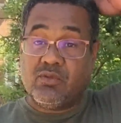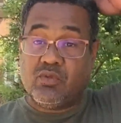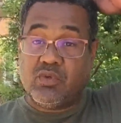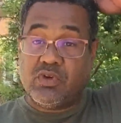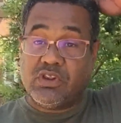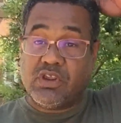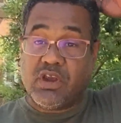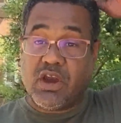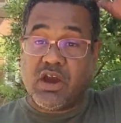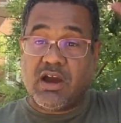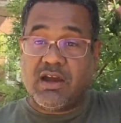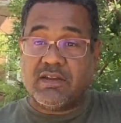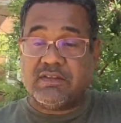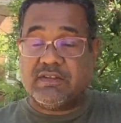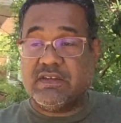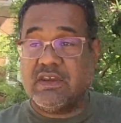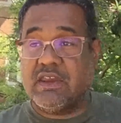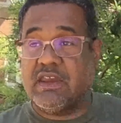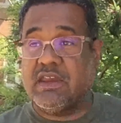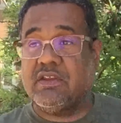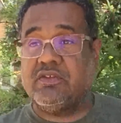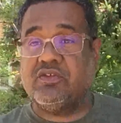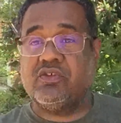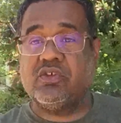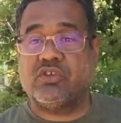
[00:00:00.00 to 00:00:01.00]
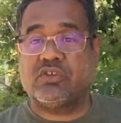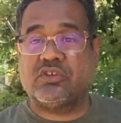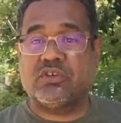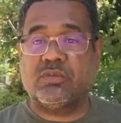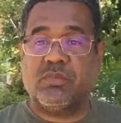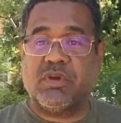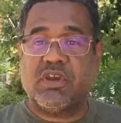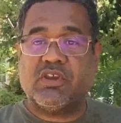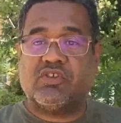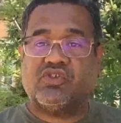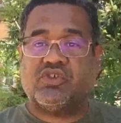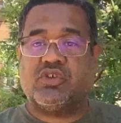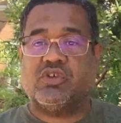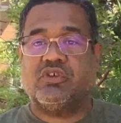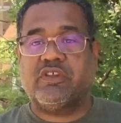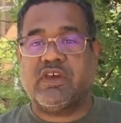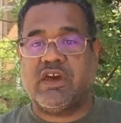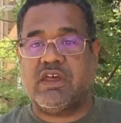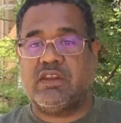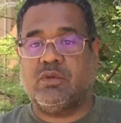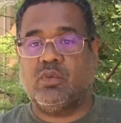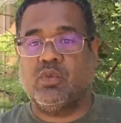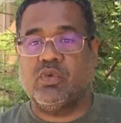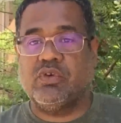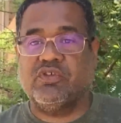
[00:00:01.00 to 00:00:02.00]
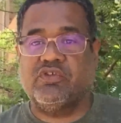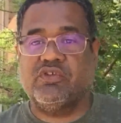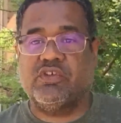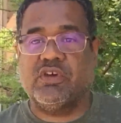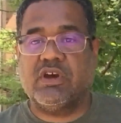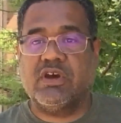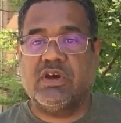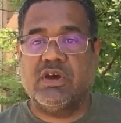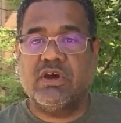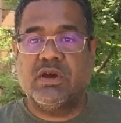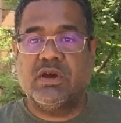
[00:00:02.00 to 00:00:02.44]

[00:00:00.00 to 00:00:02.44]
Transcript: really hot day, to make sure that it was